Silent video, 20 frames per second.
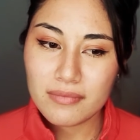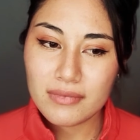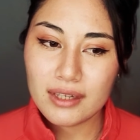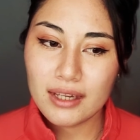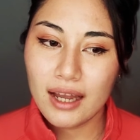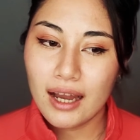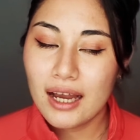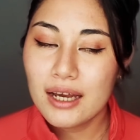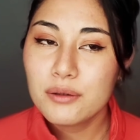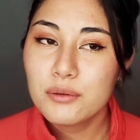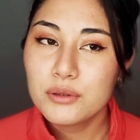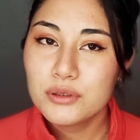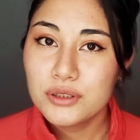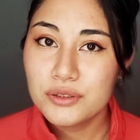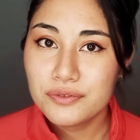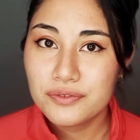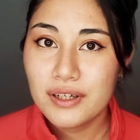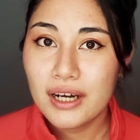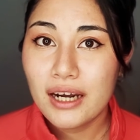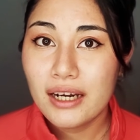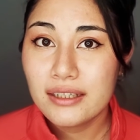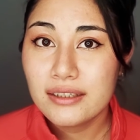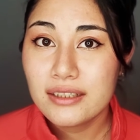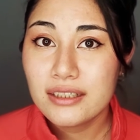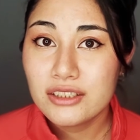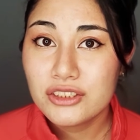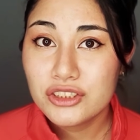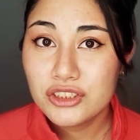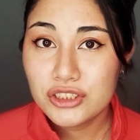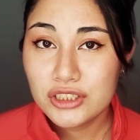I want to find a
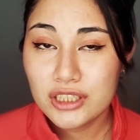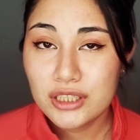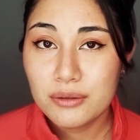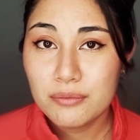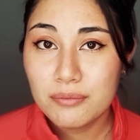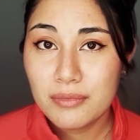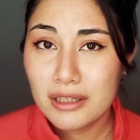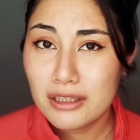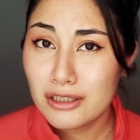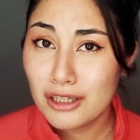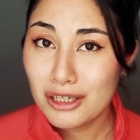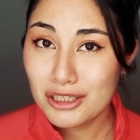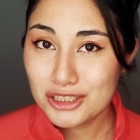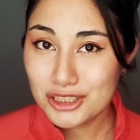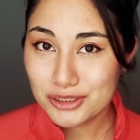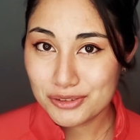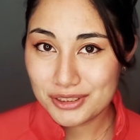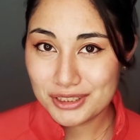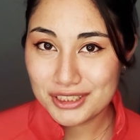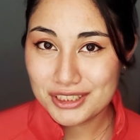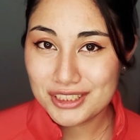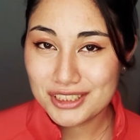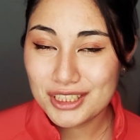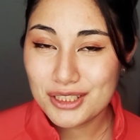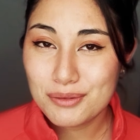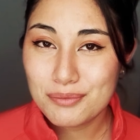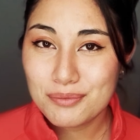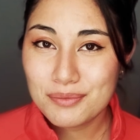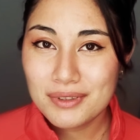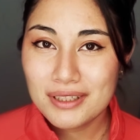gym, a luxury
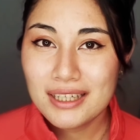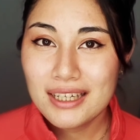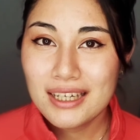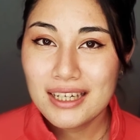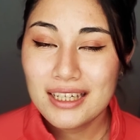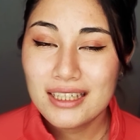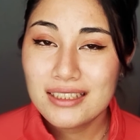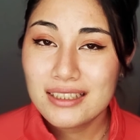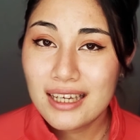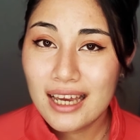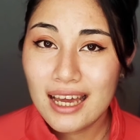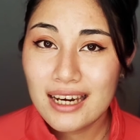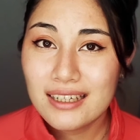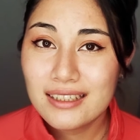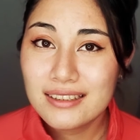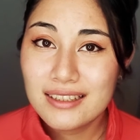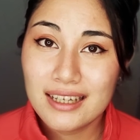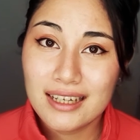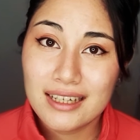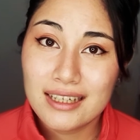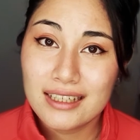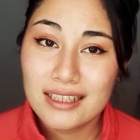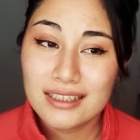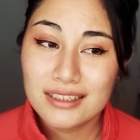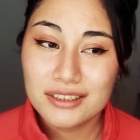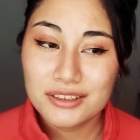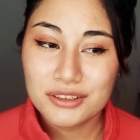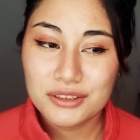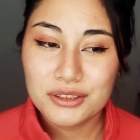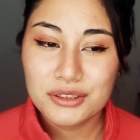gym in
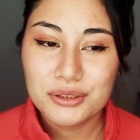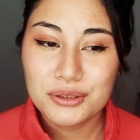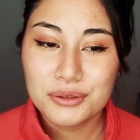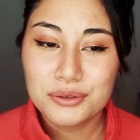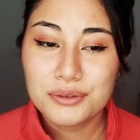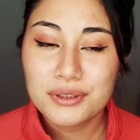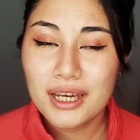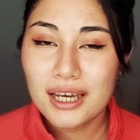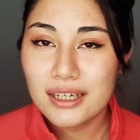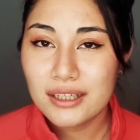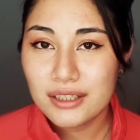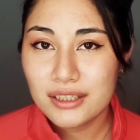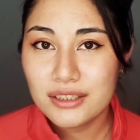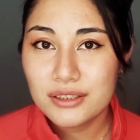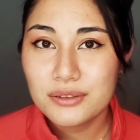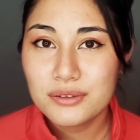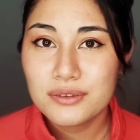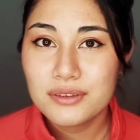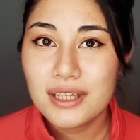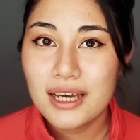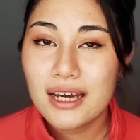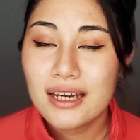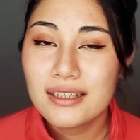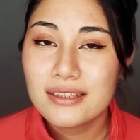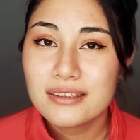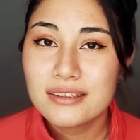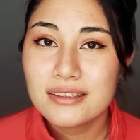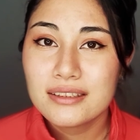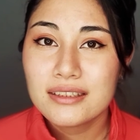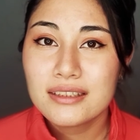Canada, to get into that
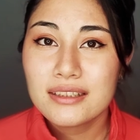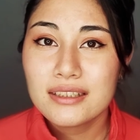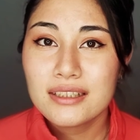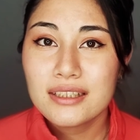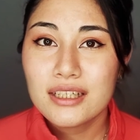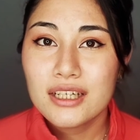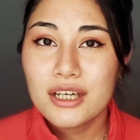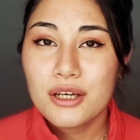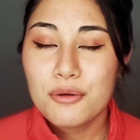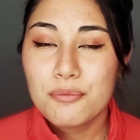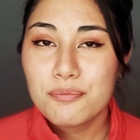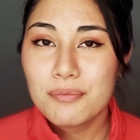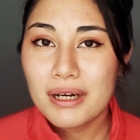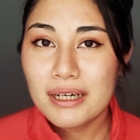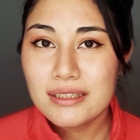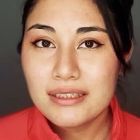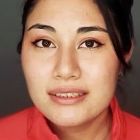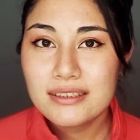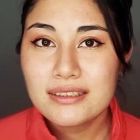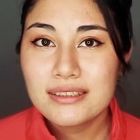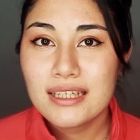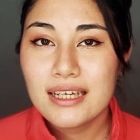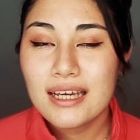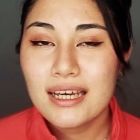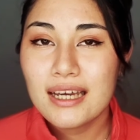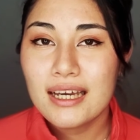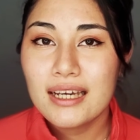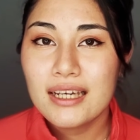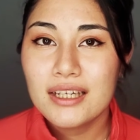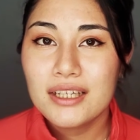
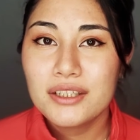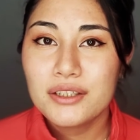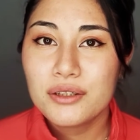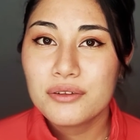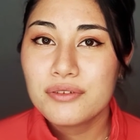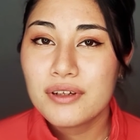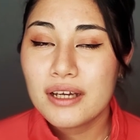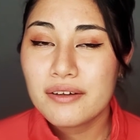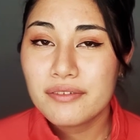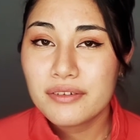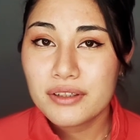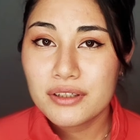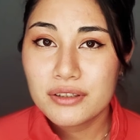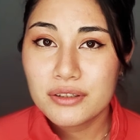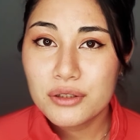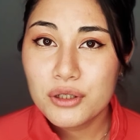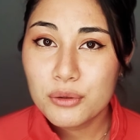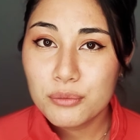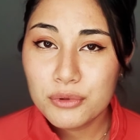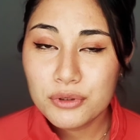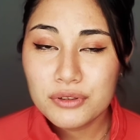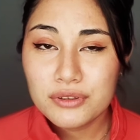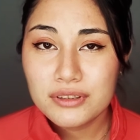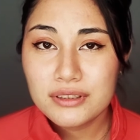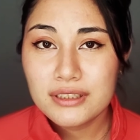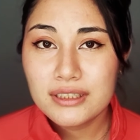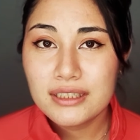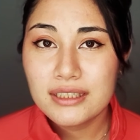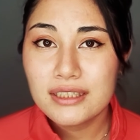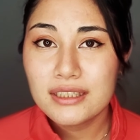mindset of having a
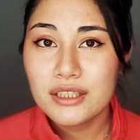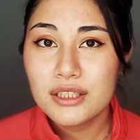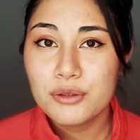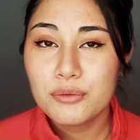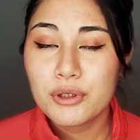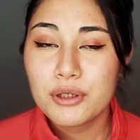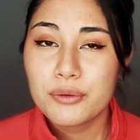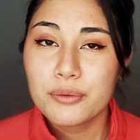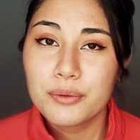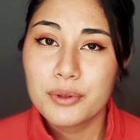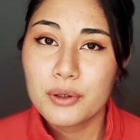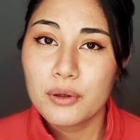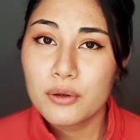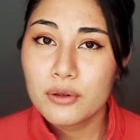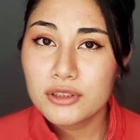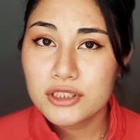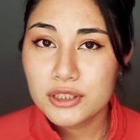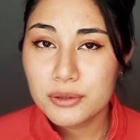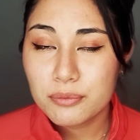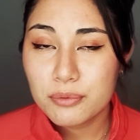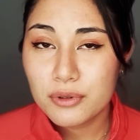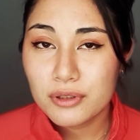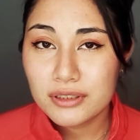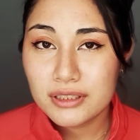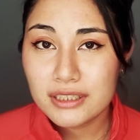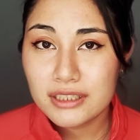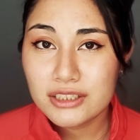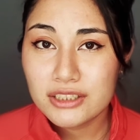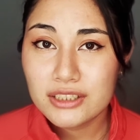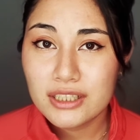community where we all support
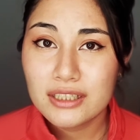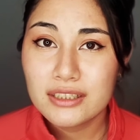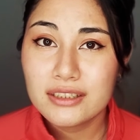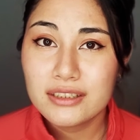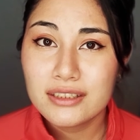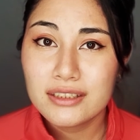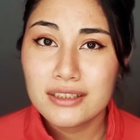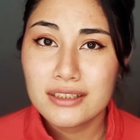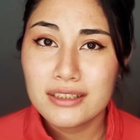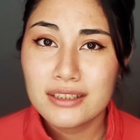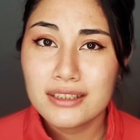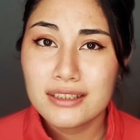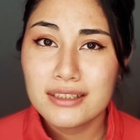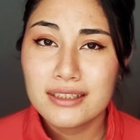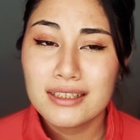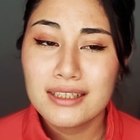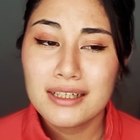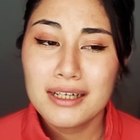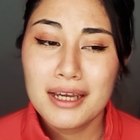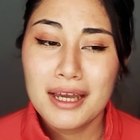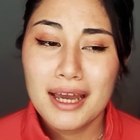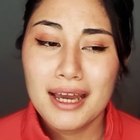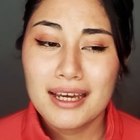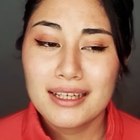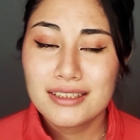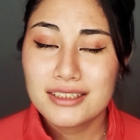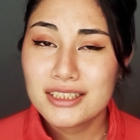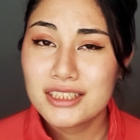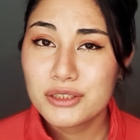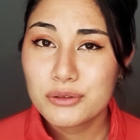each other and
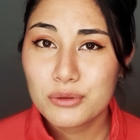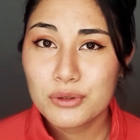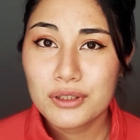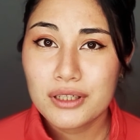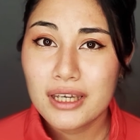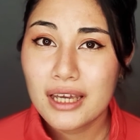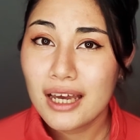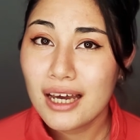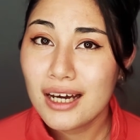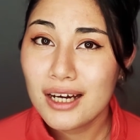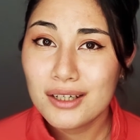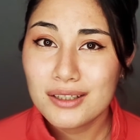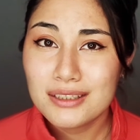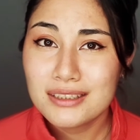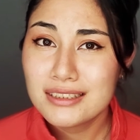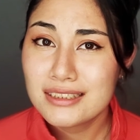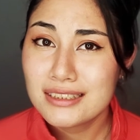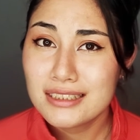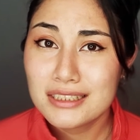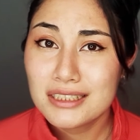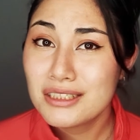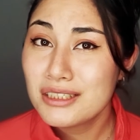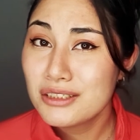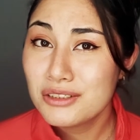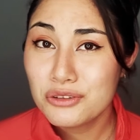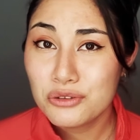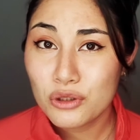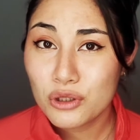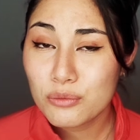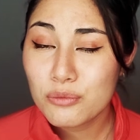just work out, and it's the
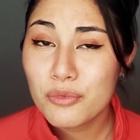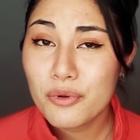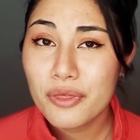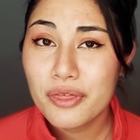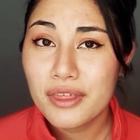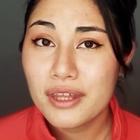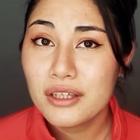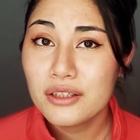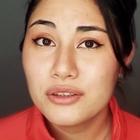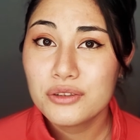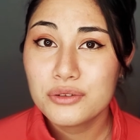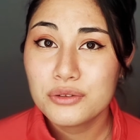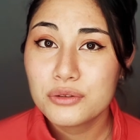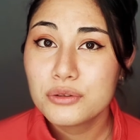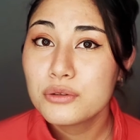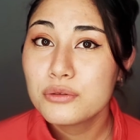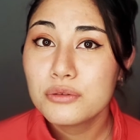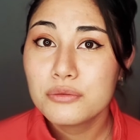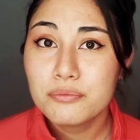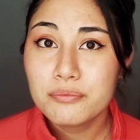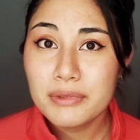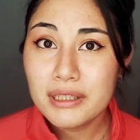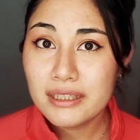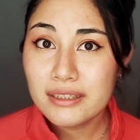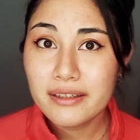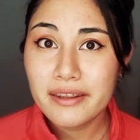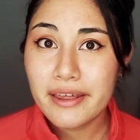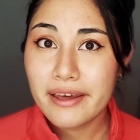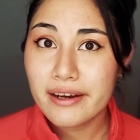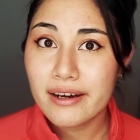normal thing to meet
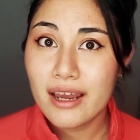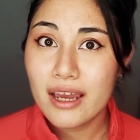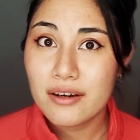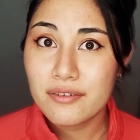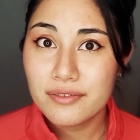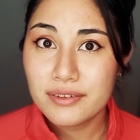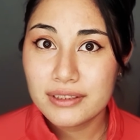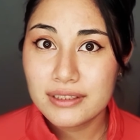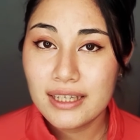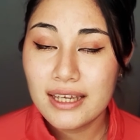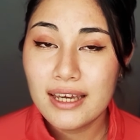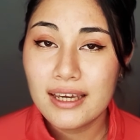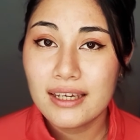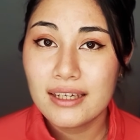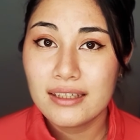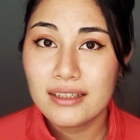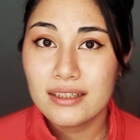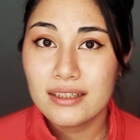there every day.